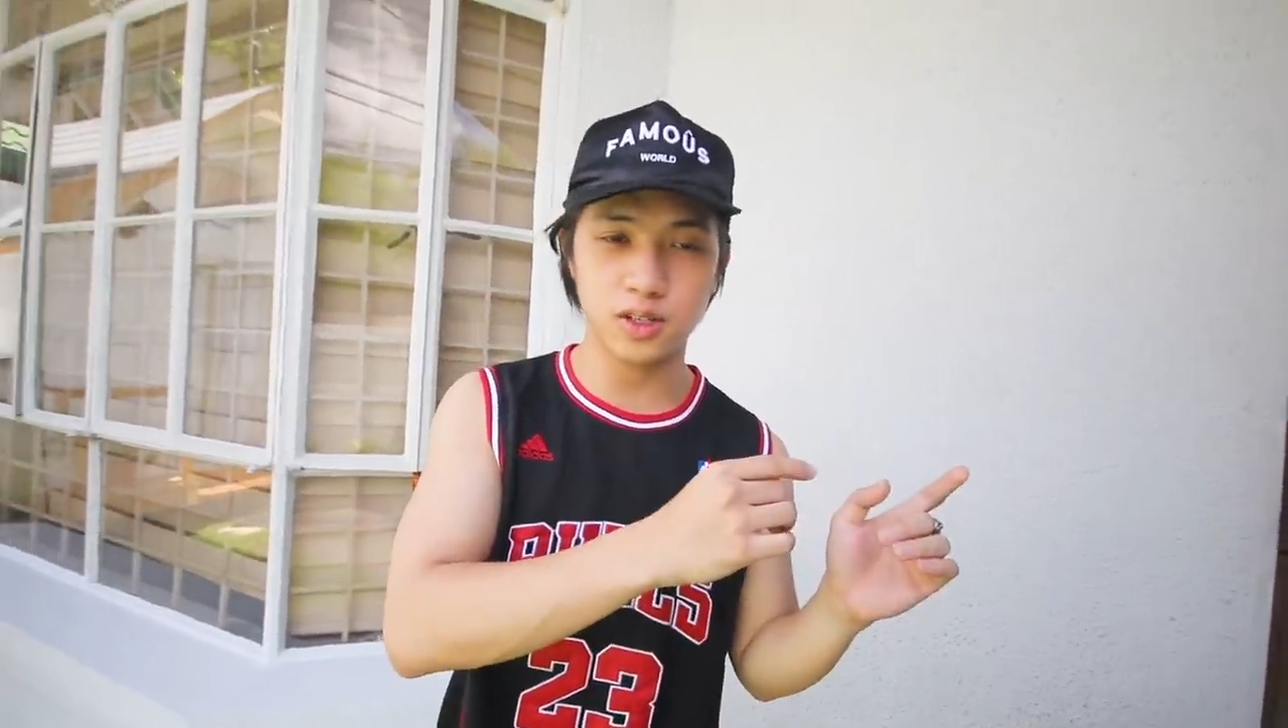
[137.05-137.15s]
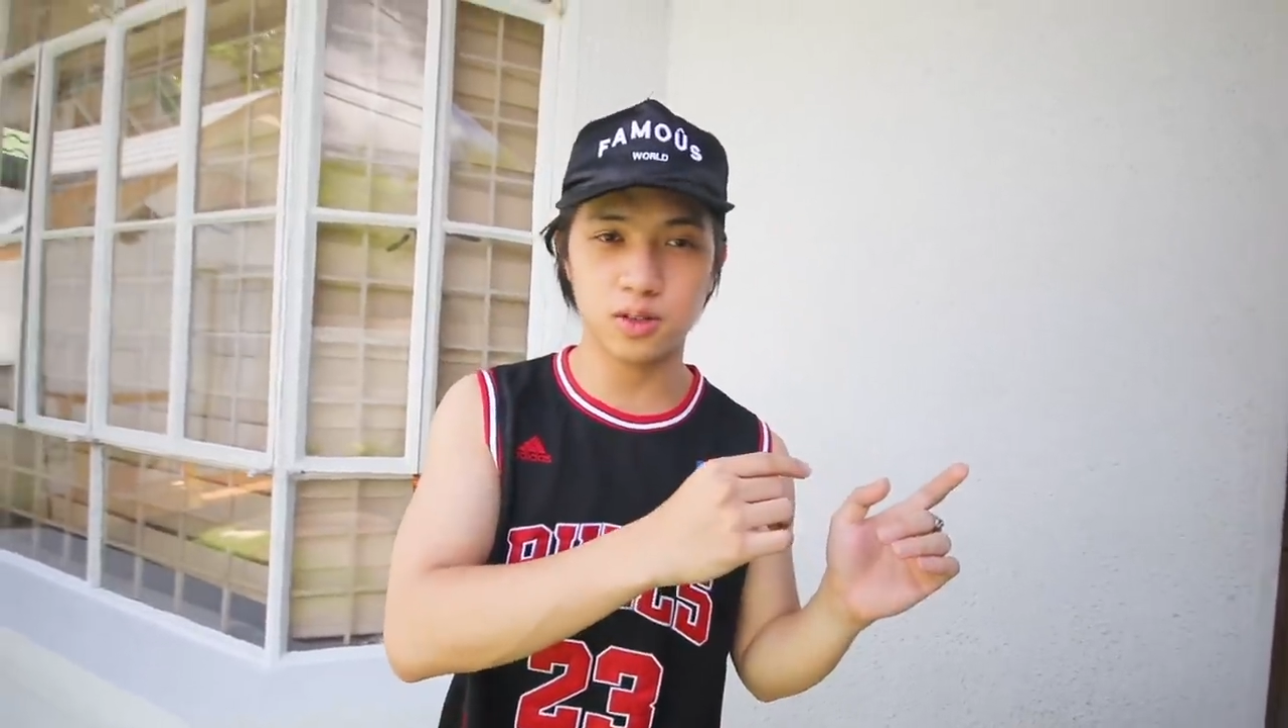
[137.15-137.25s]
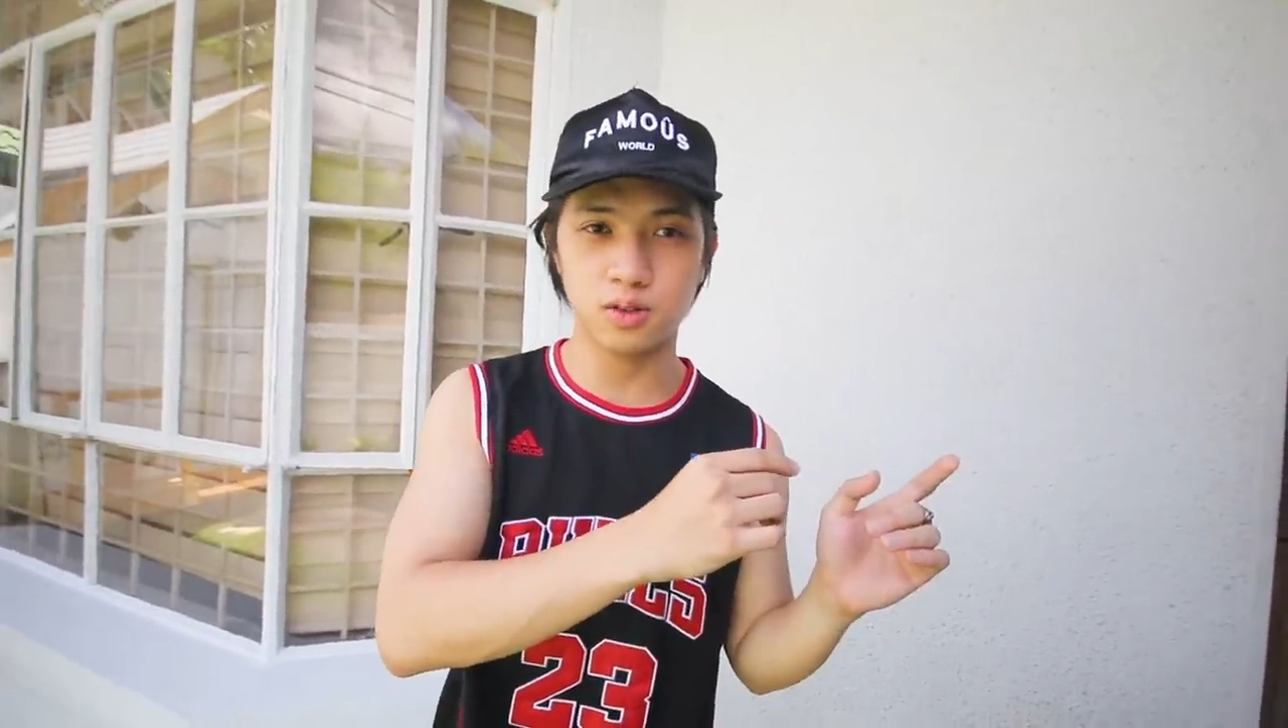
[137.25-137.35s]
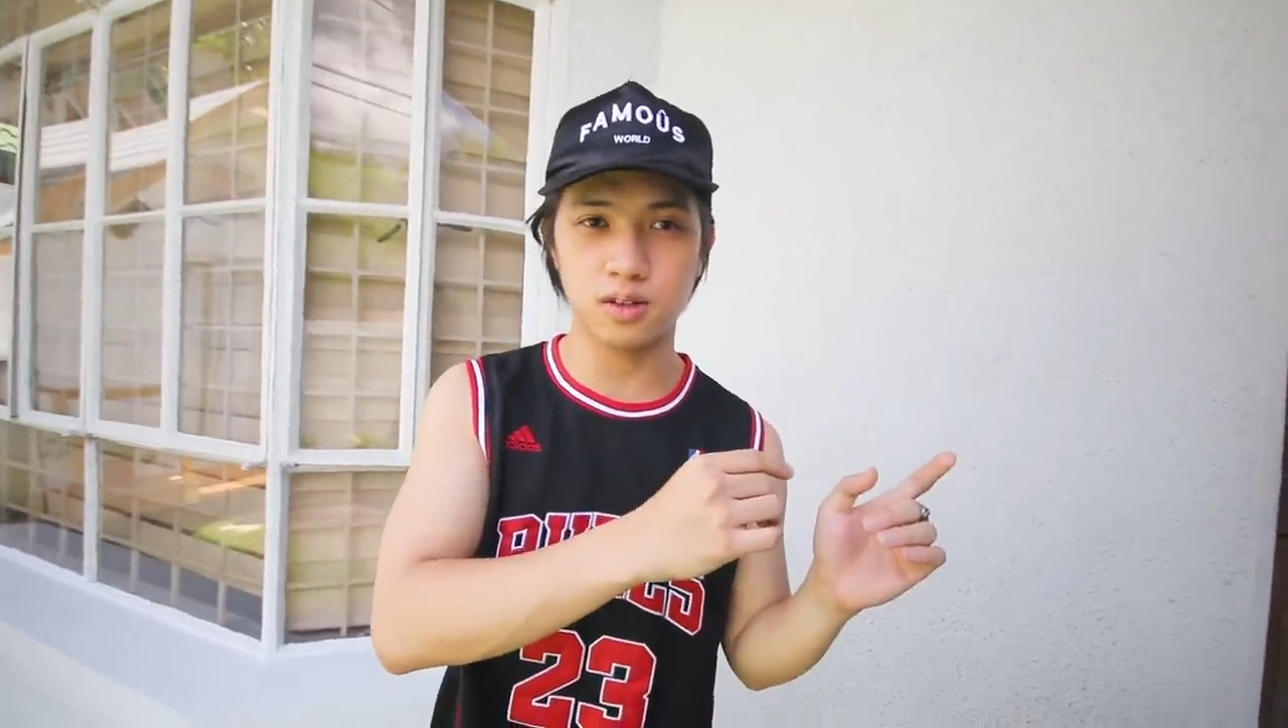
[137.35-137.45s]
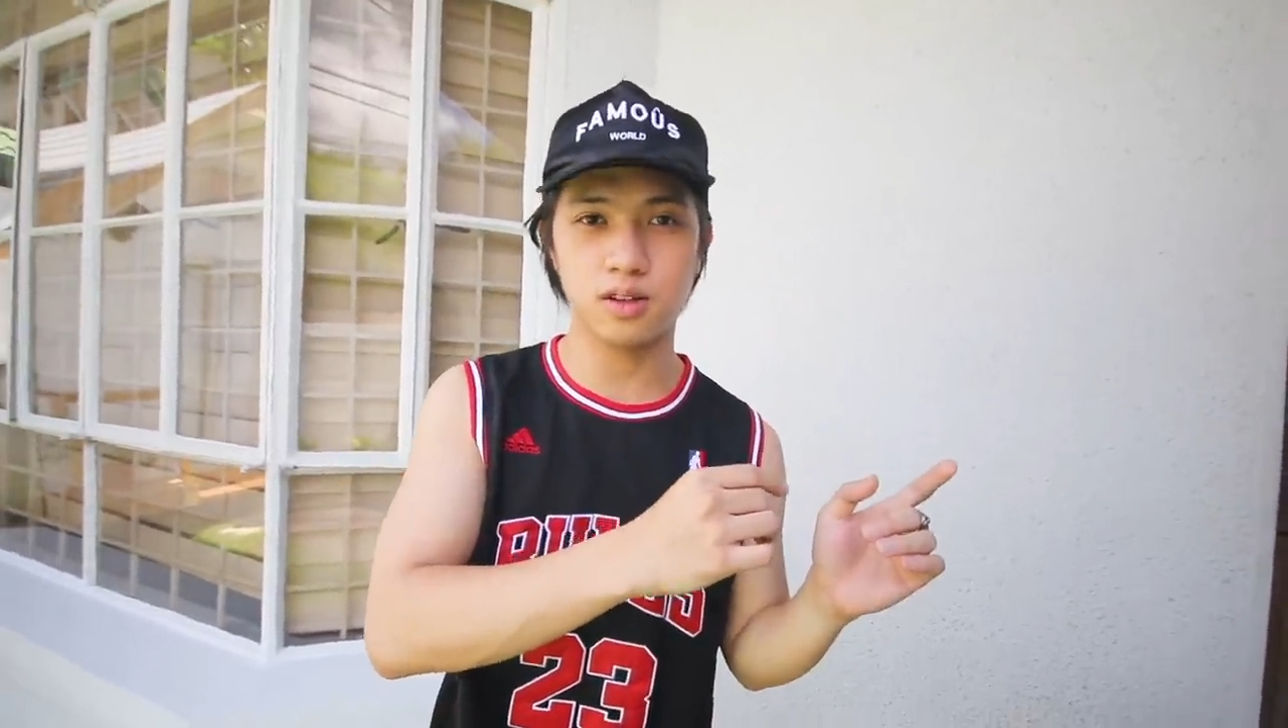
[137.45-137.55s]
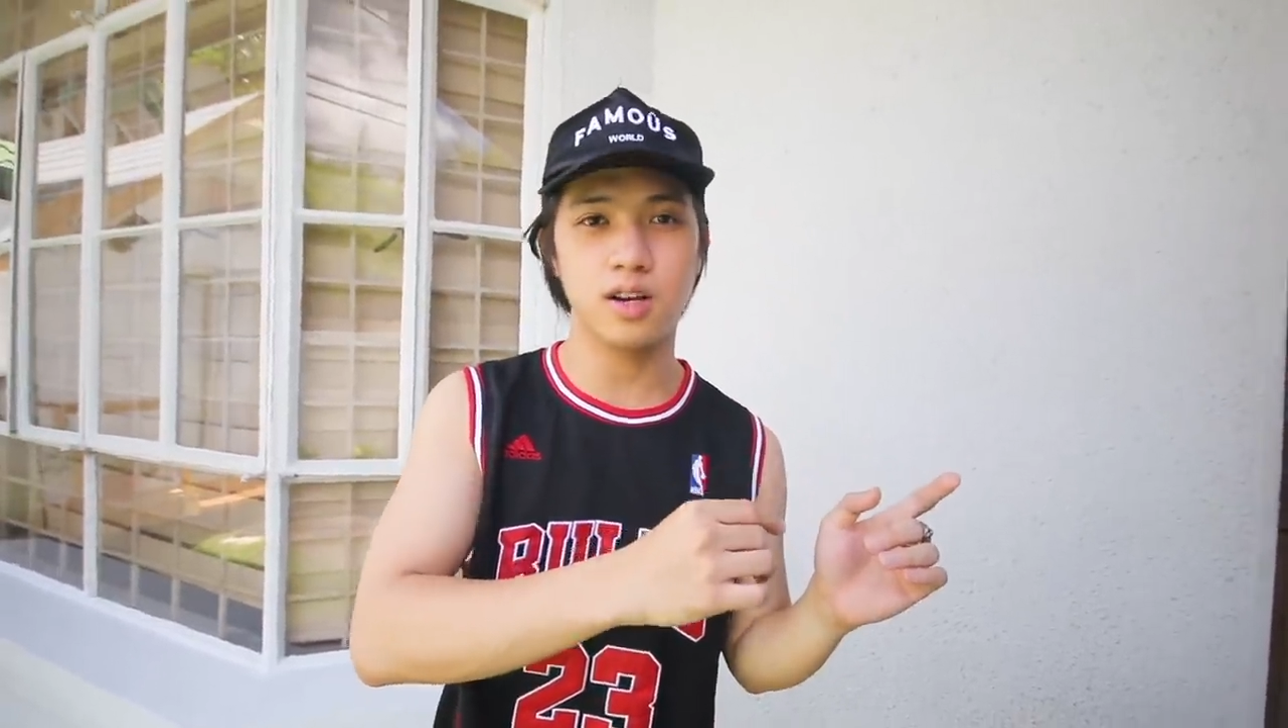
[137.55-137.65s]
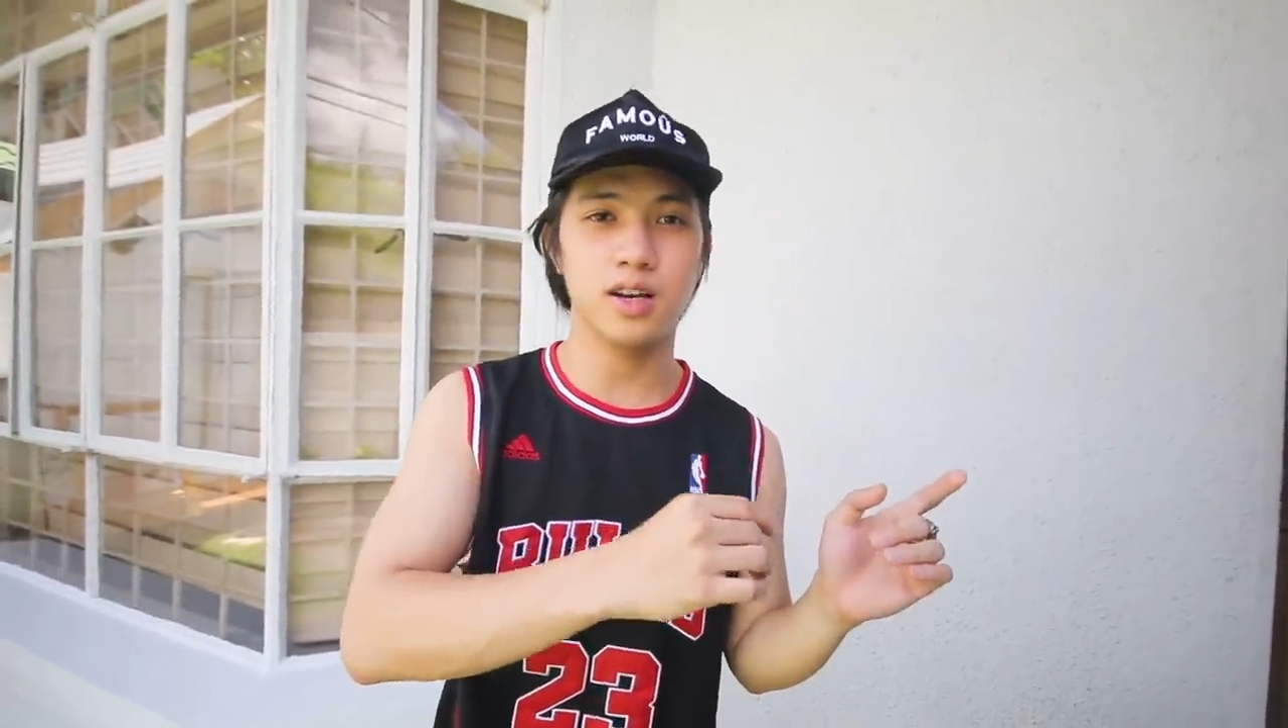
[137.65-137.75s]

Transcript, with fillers: store